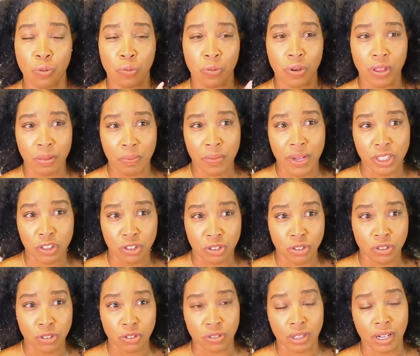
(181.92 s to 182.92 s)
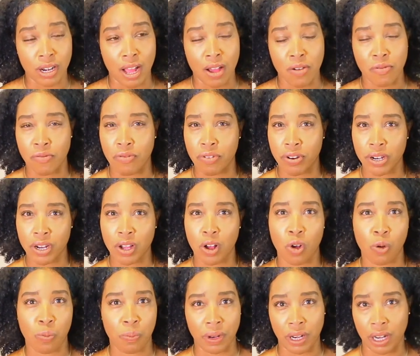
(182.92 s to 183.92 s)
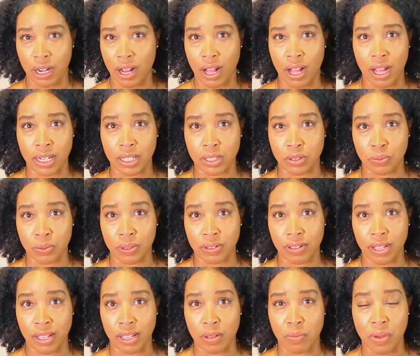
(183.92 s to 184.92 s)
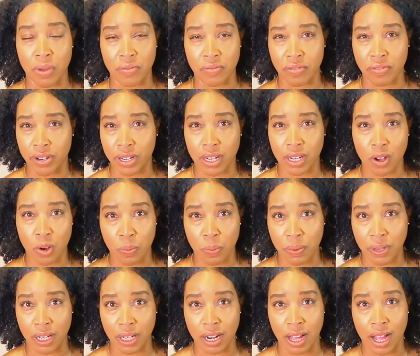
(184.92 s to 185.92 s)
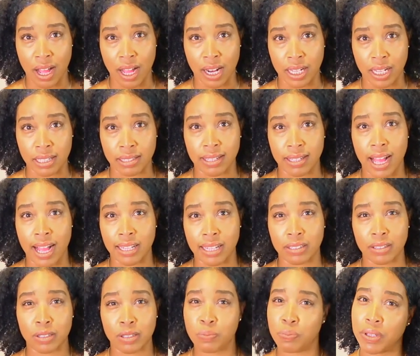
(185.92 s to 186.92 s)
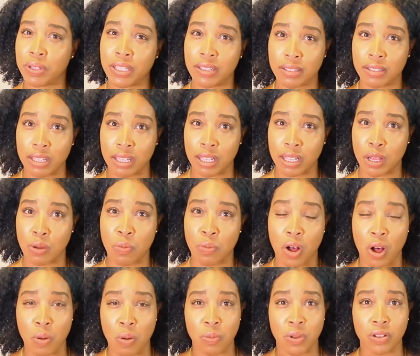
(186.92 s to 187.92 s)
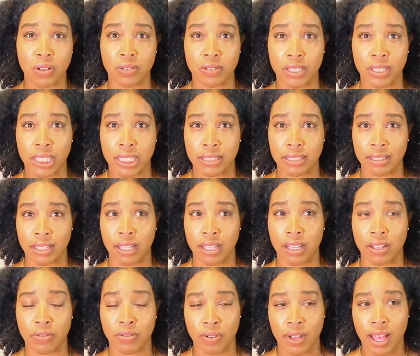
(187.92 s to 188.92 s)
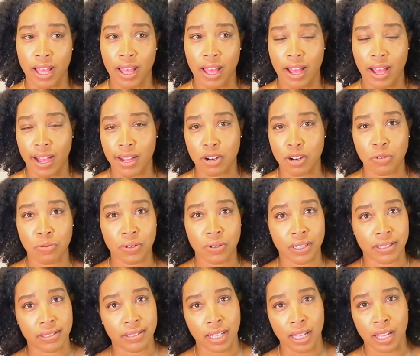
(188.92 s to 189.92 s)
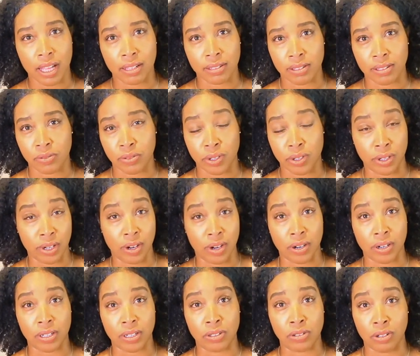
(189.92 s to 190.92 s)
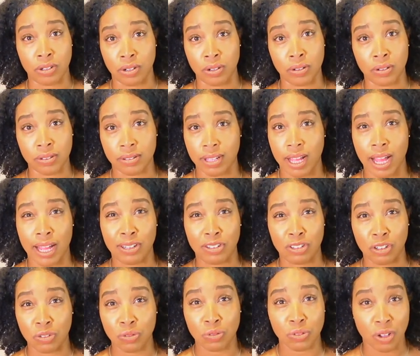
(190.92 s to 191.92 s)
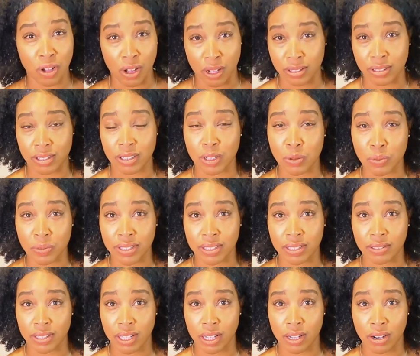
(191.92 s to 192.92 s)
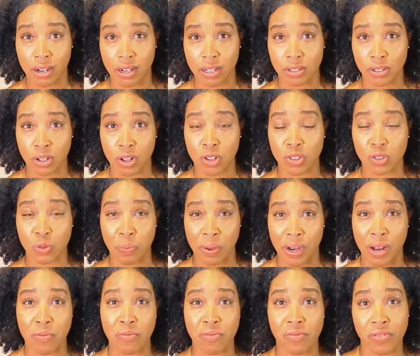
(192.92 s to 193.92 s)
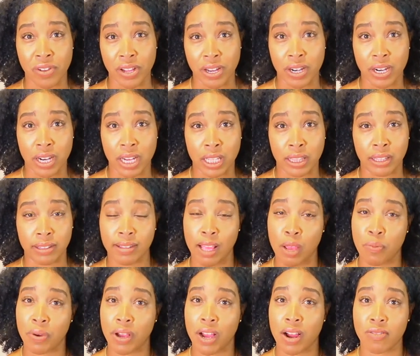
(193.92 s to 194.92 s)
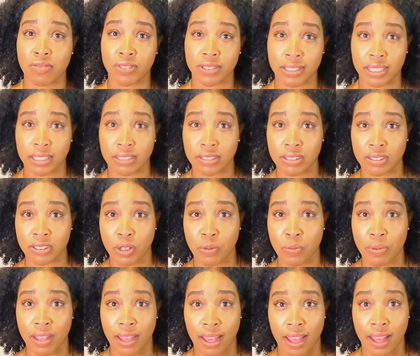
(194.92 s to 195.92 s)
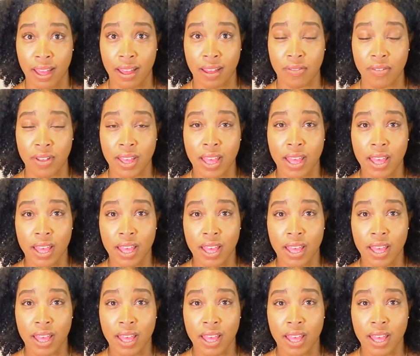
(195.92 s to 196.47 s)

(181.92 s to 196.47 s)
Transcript: with my children, I'm very open and honest with them. I'm very open and honest. I speak to them almost as if, I don't want to say as if they are adults. I don't talk to them as if they are adults, but I'm very, the type of conversations that we have